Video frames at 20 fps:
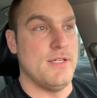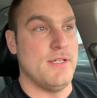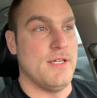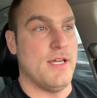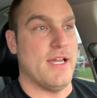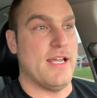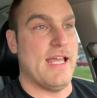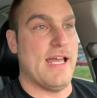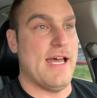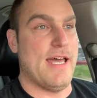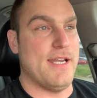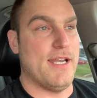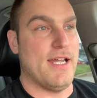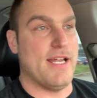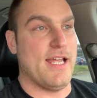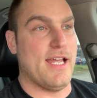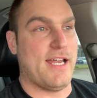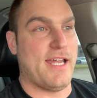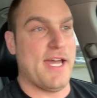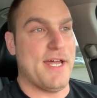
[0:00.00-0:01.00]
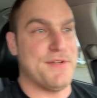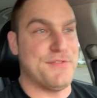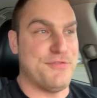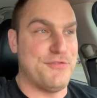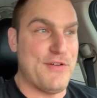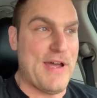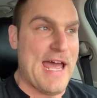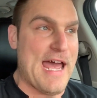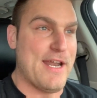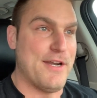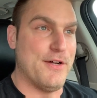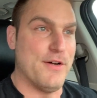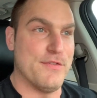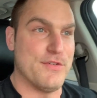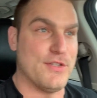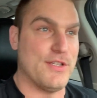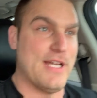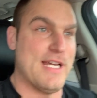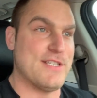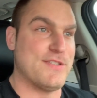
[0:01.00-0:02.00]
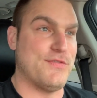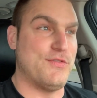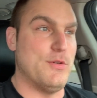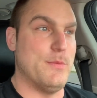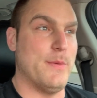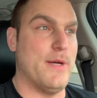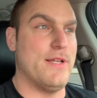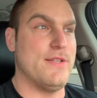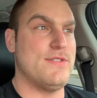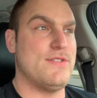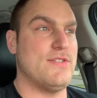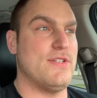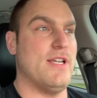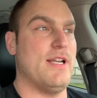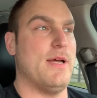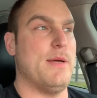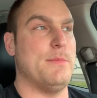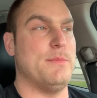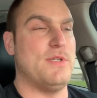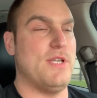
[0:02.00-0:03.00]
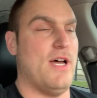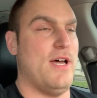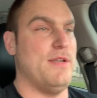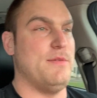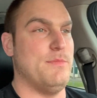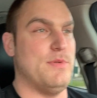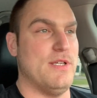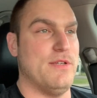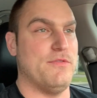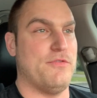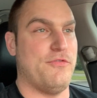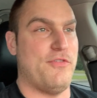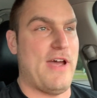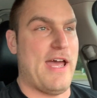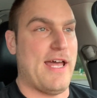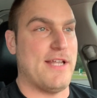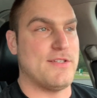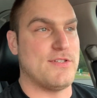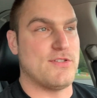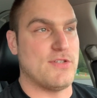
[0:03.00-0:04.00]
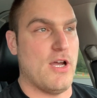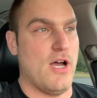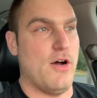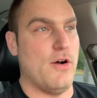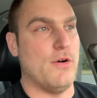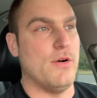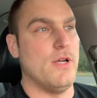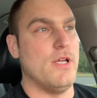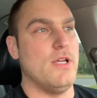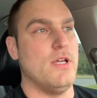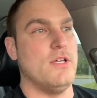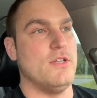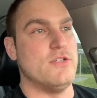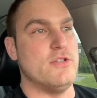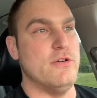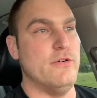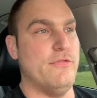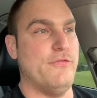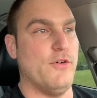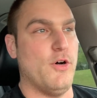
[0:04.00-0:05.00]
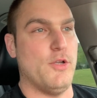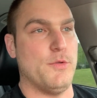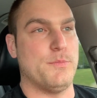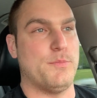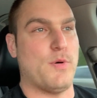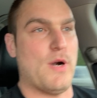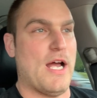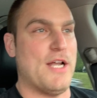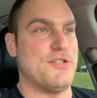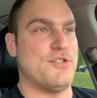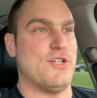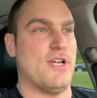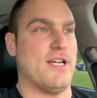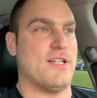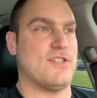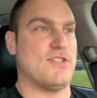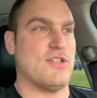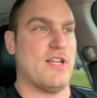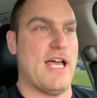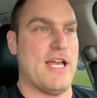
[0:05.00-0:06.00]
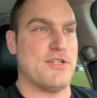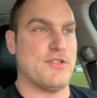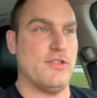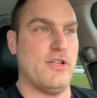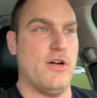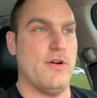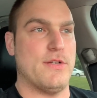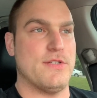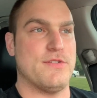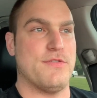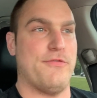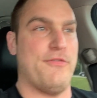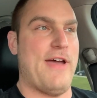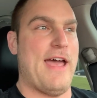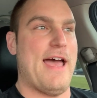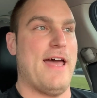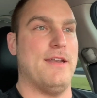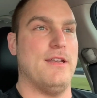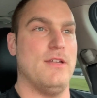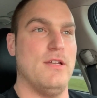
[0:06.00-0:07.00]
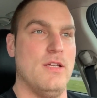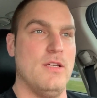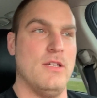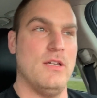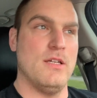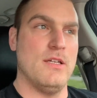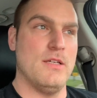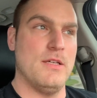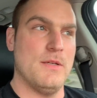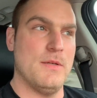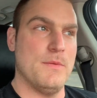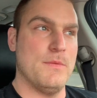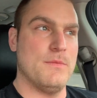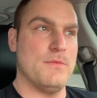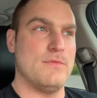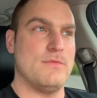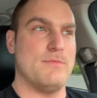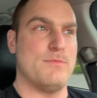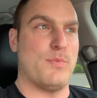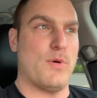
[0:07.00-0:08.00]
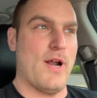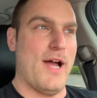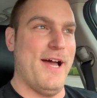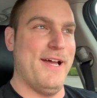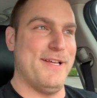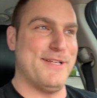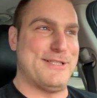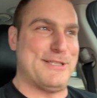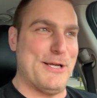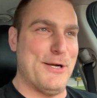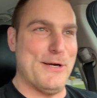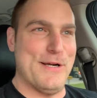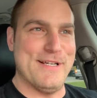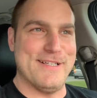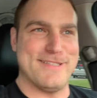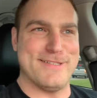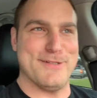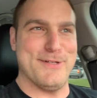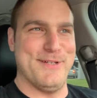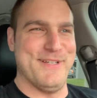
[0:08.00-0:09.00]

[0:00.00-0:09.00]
I got kind of fat over the last few months, and I'm done being fat. So, twofold project / Logan's Fat series.